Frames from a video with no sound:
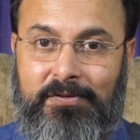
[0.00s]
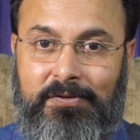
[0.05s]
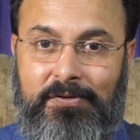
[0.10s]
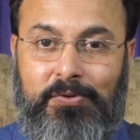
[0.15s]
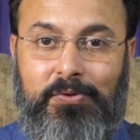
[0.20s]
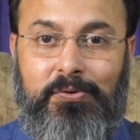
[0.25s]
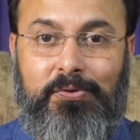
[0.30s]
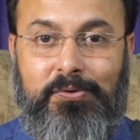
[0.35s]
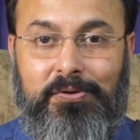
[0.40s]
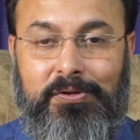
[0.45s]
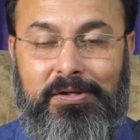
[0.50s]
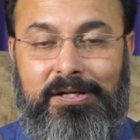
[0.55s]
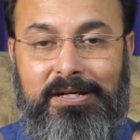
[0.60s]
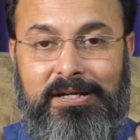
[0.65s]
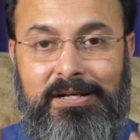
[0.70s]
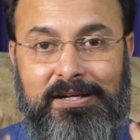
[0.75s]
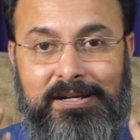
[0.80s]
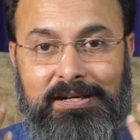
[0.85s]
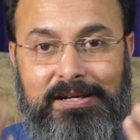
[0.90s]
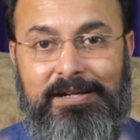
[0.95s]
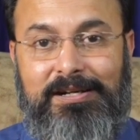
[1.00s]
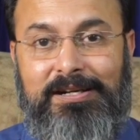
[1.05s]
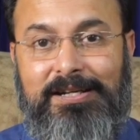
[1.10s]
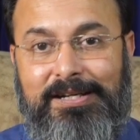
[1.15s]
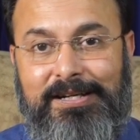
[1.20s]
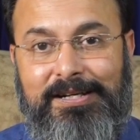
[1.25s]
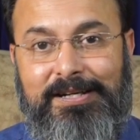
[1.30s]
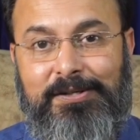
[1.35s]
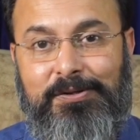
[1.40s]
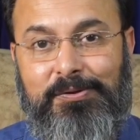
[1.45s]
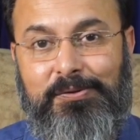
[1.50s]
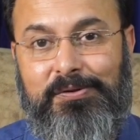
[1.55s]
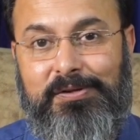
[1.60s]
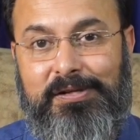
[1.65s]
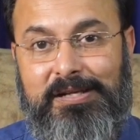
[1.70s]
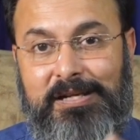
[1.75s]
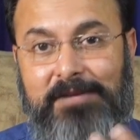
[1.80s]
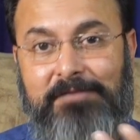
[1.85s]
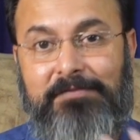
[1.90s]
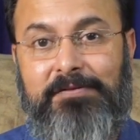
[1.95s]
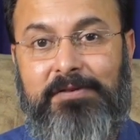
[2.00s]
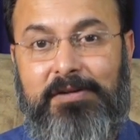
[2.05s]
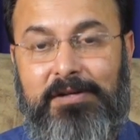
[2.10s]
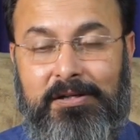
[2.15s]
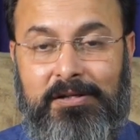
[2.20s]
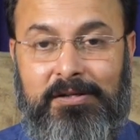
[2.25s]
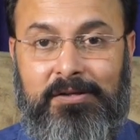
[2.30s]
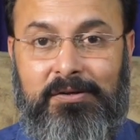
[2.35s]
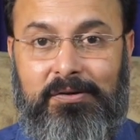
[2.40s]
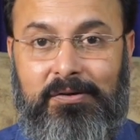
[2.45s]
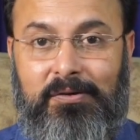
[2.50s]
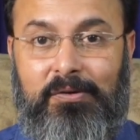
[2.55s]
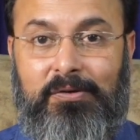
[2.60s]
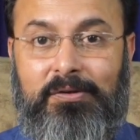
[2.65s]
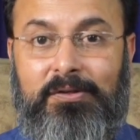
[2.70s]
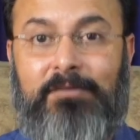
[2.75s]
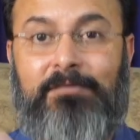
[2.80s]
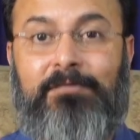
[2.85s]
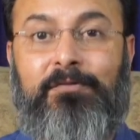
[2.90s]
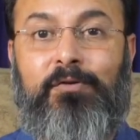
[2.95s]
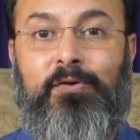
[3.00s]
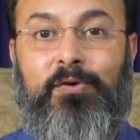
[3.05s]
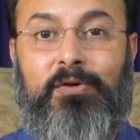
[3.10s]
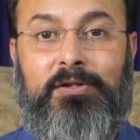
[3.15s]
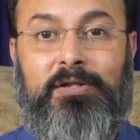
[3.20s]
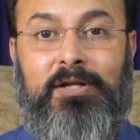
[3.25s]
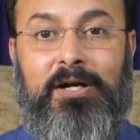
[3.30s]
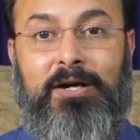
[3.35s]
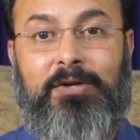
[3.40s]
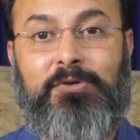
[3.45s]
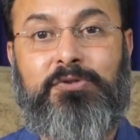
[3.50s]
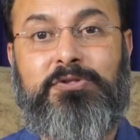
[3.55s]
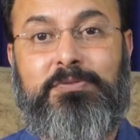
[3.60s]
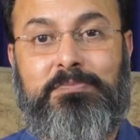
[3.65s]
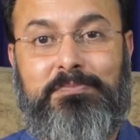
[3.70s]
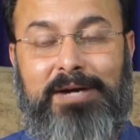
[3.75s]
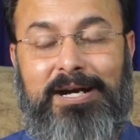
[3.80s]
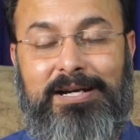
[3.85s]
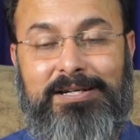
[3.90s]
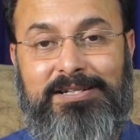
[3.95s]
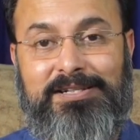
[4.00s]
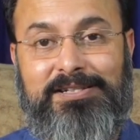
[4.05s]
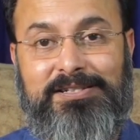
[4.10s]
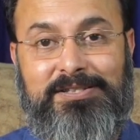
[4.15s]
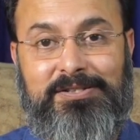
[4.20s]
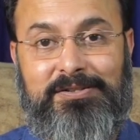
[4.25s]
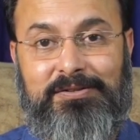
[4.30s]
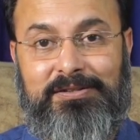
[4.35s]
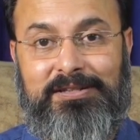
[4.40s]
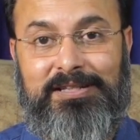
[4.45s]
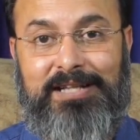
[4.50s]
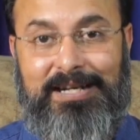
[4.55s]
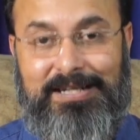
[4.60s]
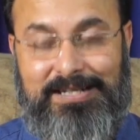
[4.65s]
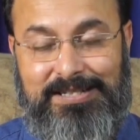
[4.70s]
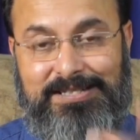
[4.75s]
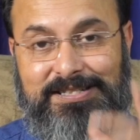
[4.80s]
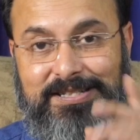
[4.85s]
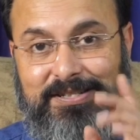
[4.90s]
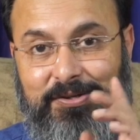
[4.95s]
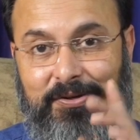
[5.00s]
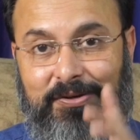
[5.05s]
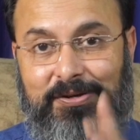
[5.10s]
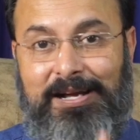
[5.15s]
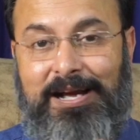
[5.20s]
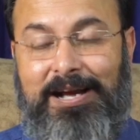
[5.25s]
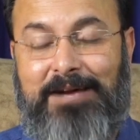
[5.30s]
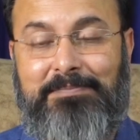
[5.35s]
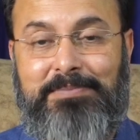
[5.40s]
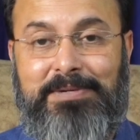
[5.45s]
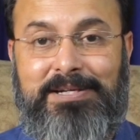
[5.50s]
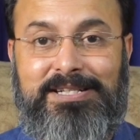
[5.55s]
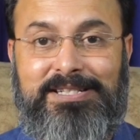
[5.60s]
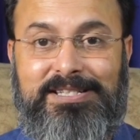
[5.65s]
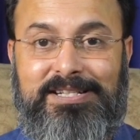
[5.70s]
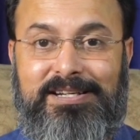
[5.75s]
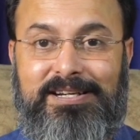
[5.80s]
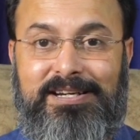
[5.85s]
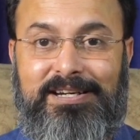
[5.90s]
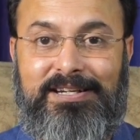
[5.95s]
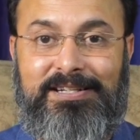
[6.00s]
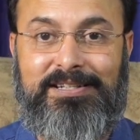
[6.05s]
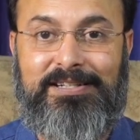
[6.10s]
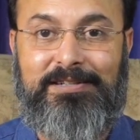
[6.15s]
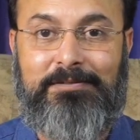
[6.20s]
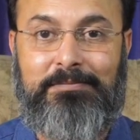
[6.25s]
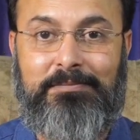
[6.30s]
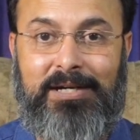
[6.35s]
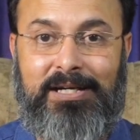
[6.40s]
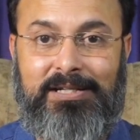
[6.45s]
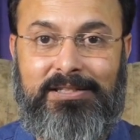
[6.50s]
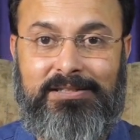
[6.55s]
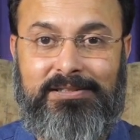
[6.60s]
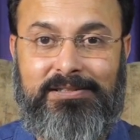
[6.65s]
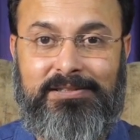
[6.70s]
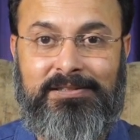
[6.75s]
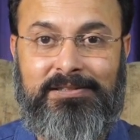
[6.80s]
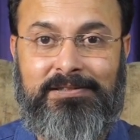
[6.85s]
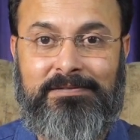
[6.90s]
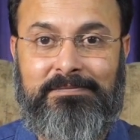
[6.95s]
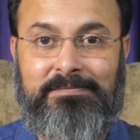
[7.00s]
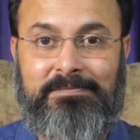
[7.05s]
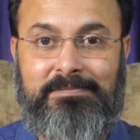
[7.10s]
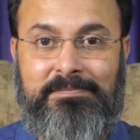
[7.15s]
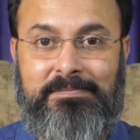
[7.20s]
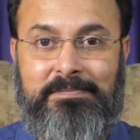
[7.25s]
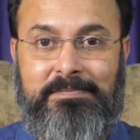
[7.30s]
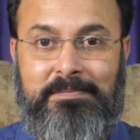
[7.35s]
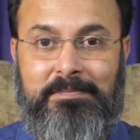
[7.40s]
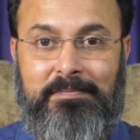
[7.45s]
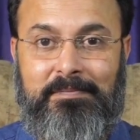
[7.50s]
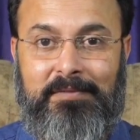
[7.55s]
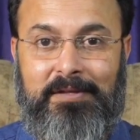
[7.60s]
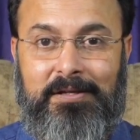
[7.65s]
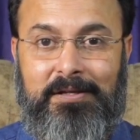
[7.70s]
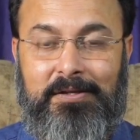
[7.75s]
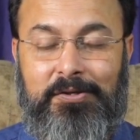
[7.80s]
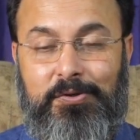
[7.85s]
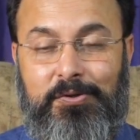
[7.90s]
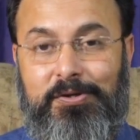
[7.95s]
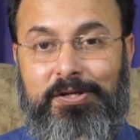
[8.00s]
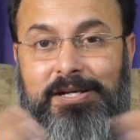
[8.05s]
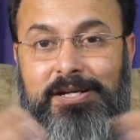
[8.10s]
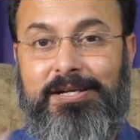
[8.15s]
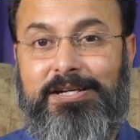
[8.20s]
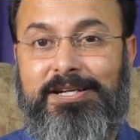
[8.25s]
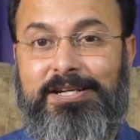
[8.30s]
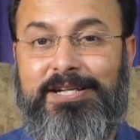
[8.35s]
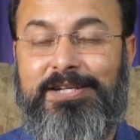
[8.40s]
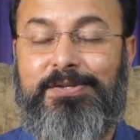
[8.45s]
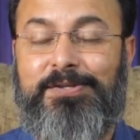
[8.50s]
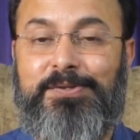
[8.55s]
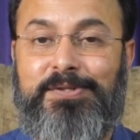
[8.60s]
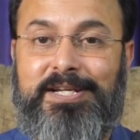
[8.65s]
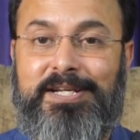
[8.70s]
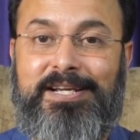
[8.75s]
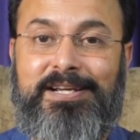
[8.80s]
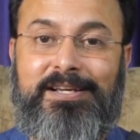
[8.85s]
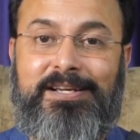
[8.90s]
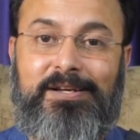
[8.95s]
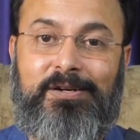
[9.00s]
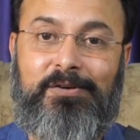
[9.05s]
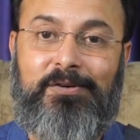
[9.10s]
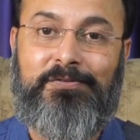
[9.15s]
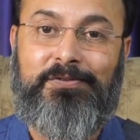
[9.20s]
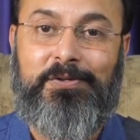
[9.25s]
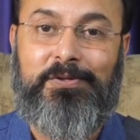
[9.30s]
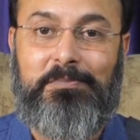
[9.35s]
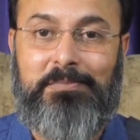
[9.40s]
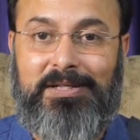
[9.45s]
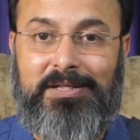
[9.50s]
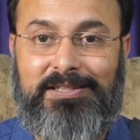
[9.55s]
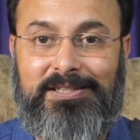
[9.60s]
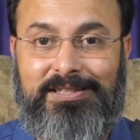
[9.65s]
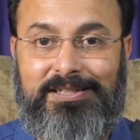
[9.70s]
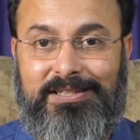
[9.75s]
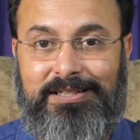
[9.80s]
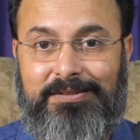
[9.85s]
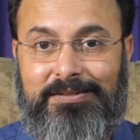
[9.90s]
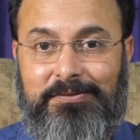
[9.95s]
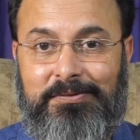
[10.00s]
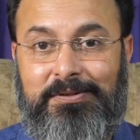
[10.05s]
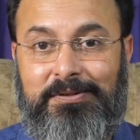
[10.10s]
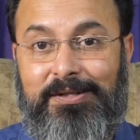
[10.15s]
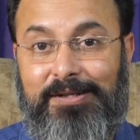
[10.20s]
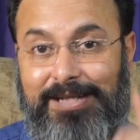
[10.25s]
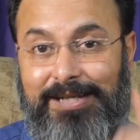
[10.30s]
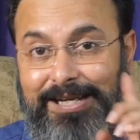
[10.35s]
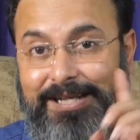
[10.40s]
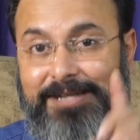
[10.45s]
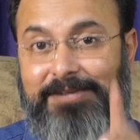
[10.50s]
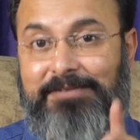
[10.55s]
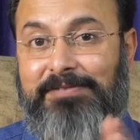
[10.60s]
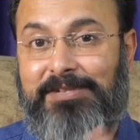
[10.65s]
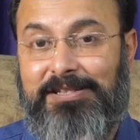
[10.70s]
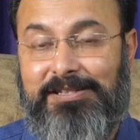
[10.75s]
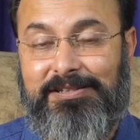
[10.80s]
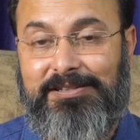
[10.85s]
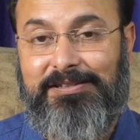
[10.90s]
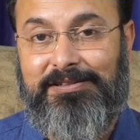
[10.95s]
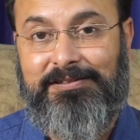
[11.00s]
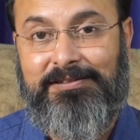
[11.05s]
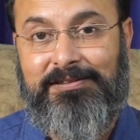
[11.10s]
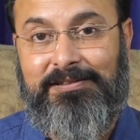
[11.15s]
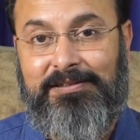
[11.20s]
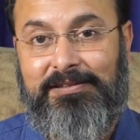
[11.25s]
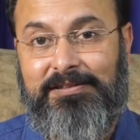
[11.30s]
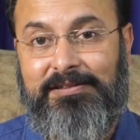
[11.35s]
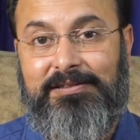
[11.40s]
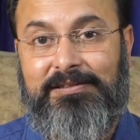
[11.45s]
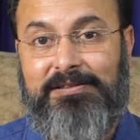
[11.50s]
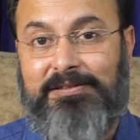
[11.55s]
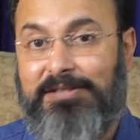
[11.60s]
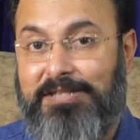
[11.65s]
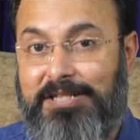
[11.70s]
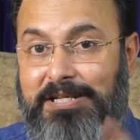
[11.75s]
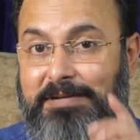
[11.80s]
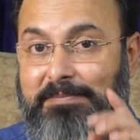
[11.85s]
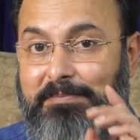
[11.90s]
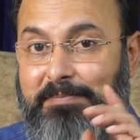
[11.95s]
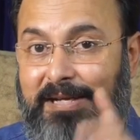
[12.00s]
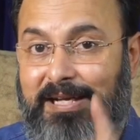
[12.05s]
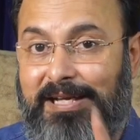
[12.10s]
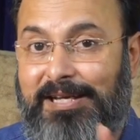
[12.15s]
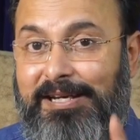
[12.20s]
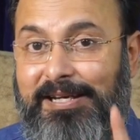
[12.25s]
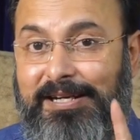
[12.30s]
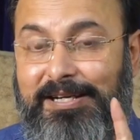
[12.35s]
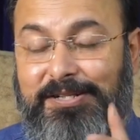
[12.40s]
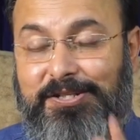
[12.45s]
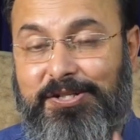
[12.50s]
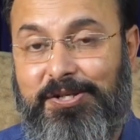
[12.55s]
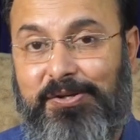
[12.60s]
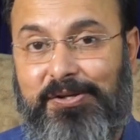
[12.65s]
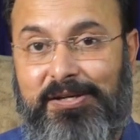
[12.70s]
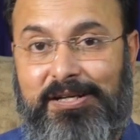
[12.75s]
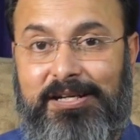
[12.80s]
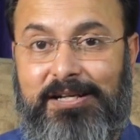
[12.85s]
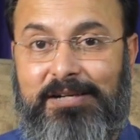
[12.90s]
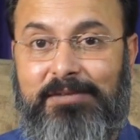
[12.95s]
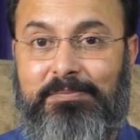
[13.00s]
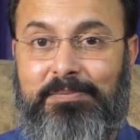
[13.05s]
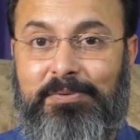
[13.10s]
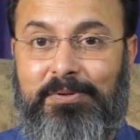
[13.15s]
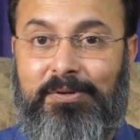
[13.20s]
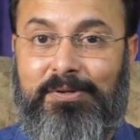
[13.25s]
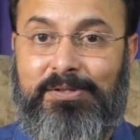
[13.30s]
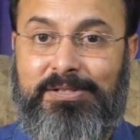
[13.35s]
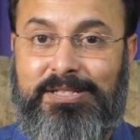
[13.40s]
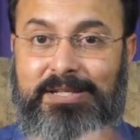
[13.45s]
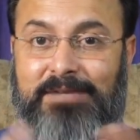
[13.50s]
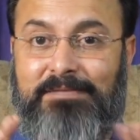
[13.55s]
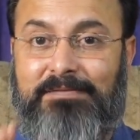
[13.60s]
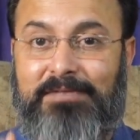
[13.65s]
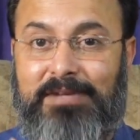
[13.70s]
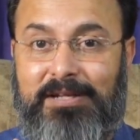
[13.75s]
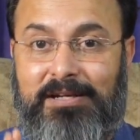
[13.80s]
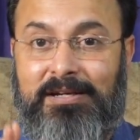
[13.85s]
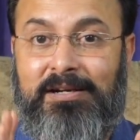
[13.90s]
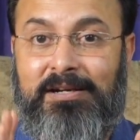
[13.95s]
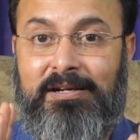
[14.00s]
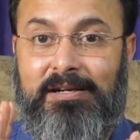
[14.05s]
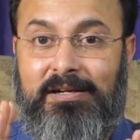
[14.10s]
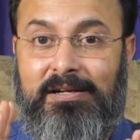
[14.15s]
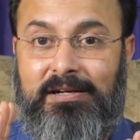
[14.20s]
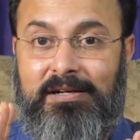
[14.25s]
you really need to rework on the 4th house matters, that is your happiness related matters. You really need to take care of your mother now, connect with her. She may need your help, or somewhere